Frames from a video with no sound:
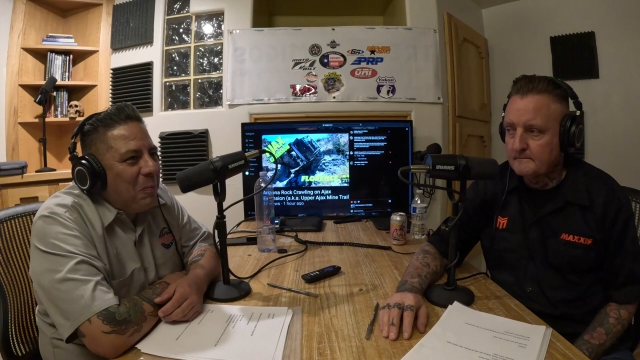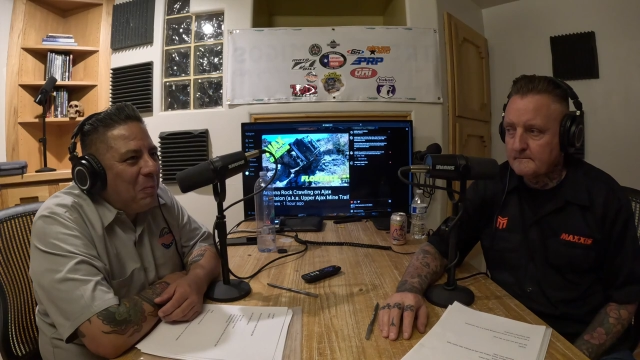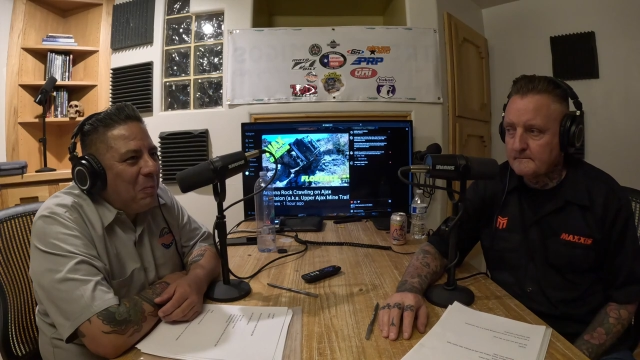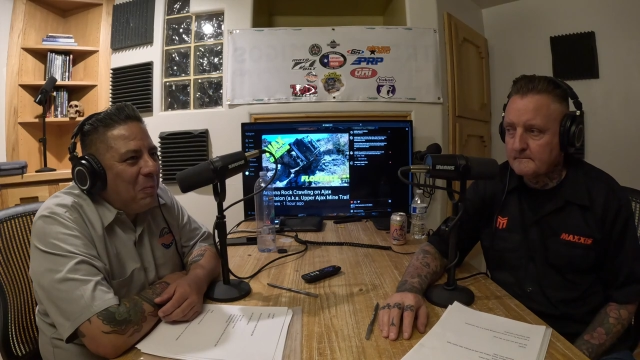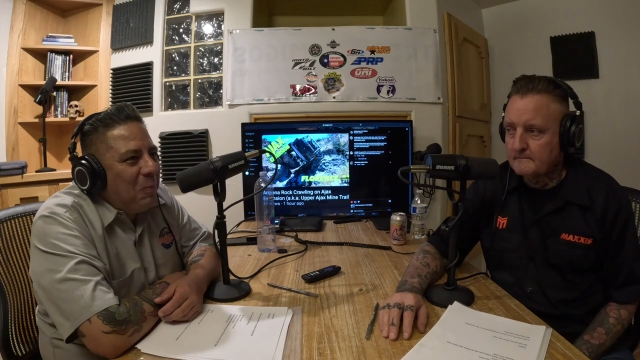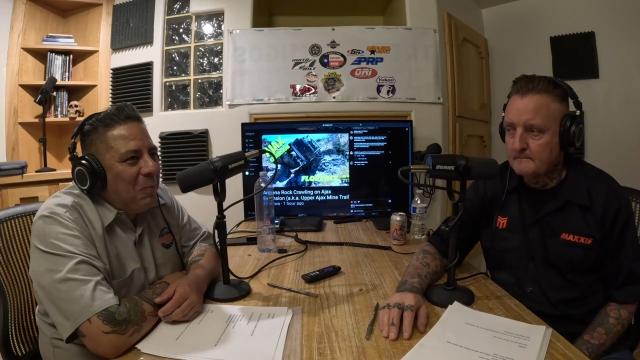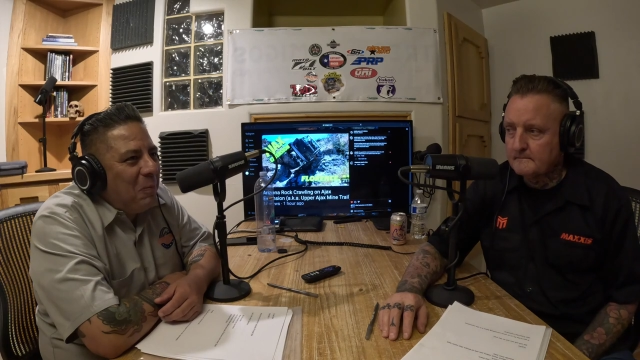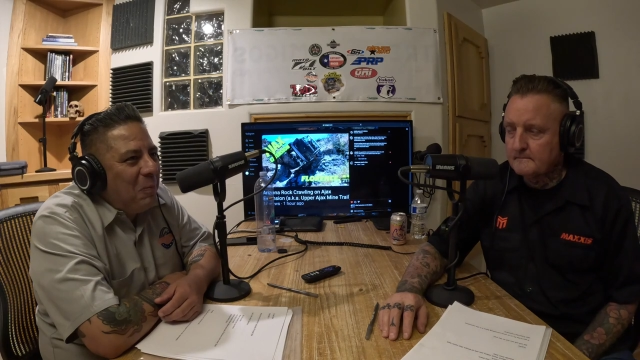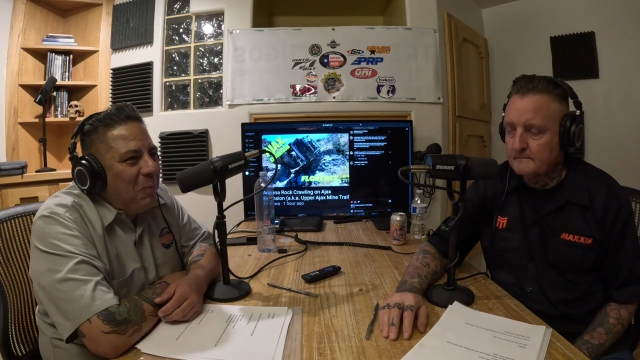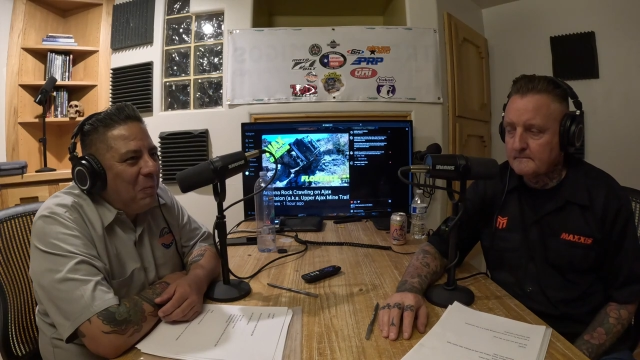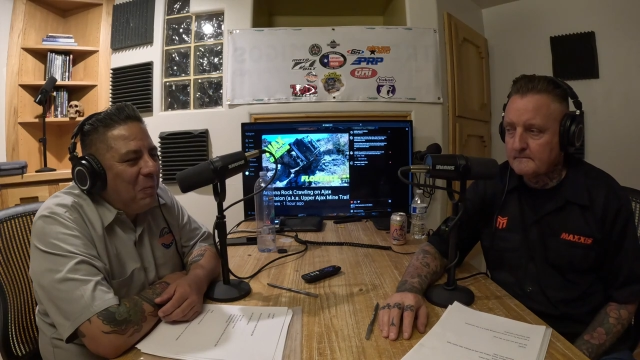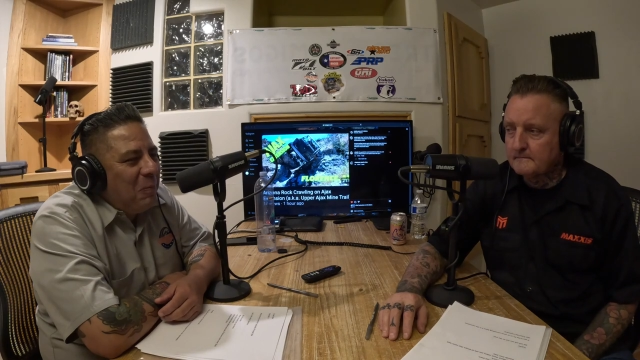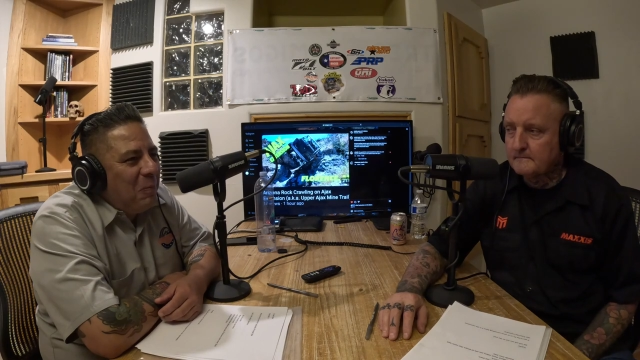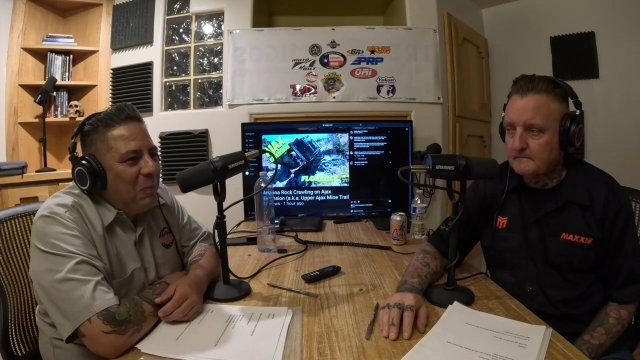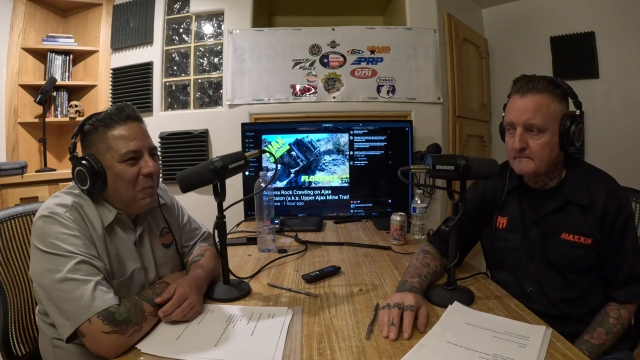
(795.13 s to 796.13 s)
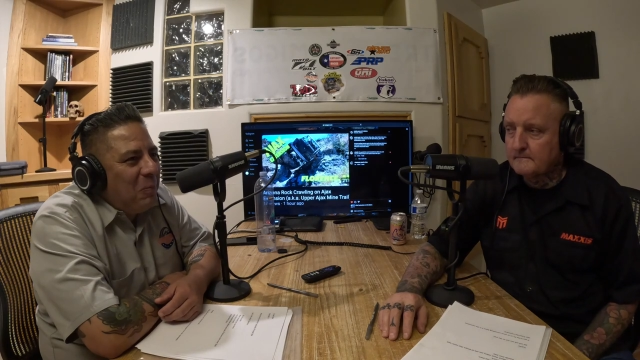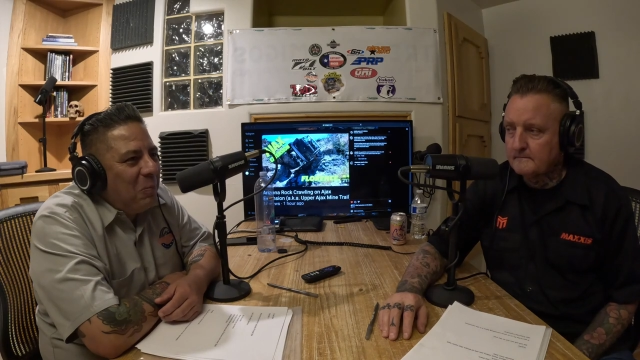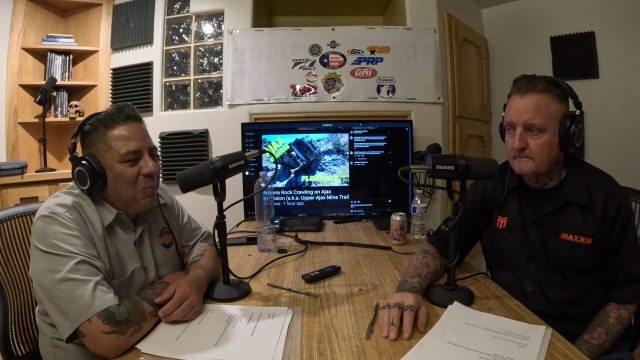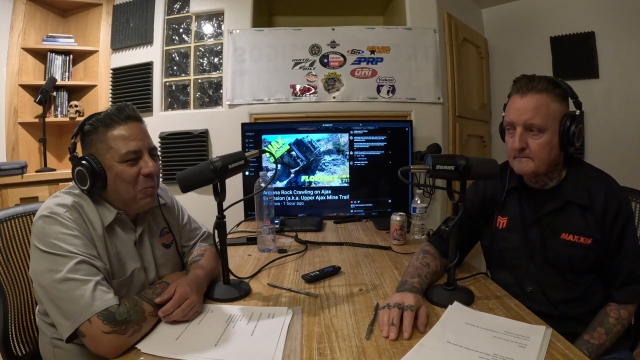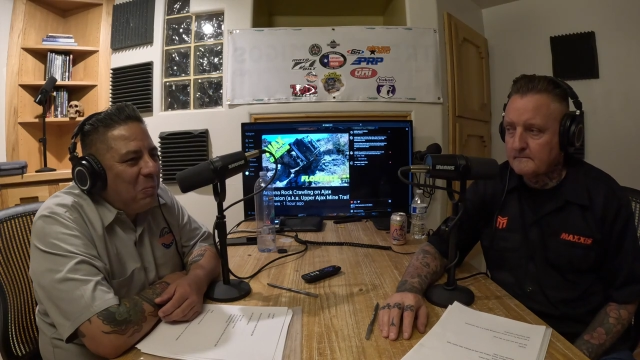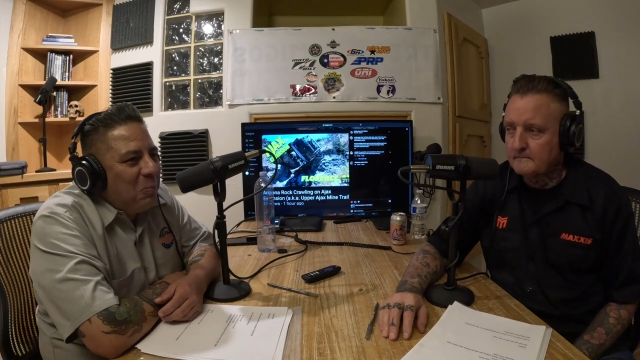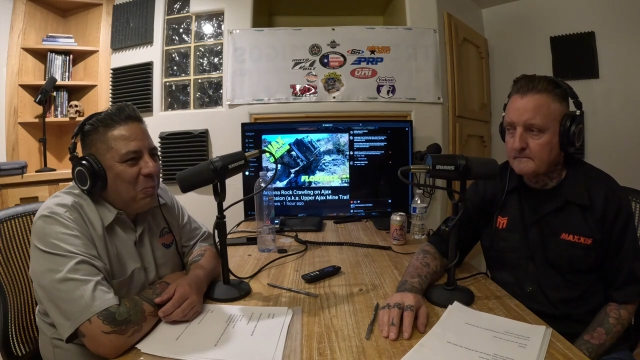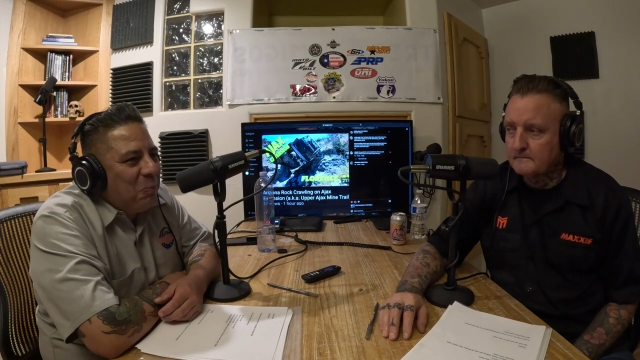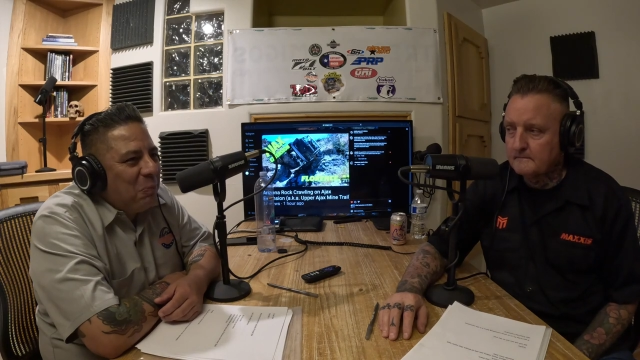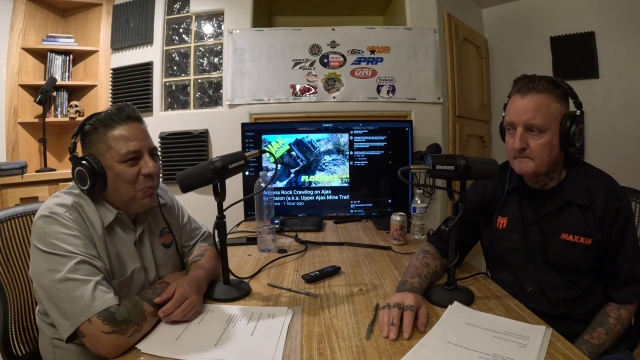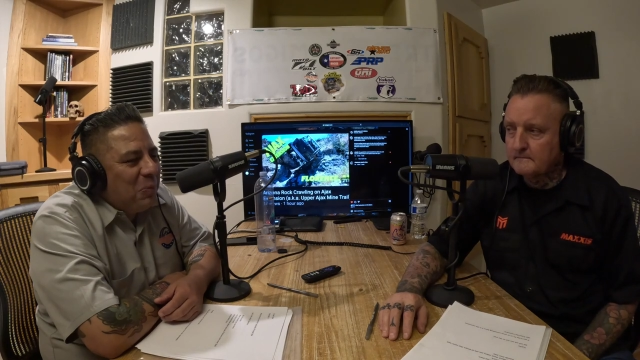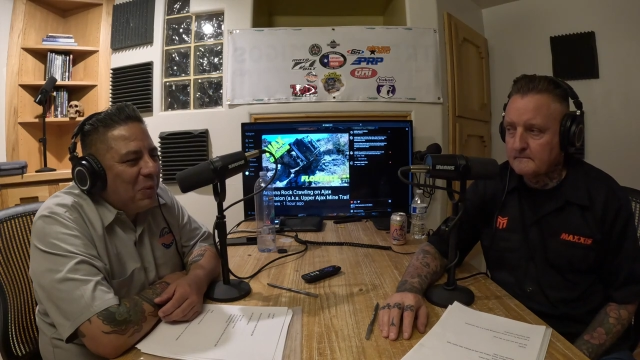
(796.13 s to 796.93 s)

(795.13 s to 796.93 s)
No one is speaking in this clip.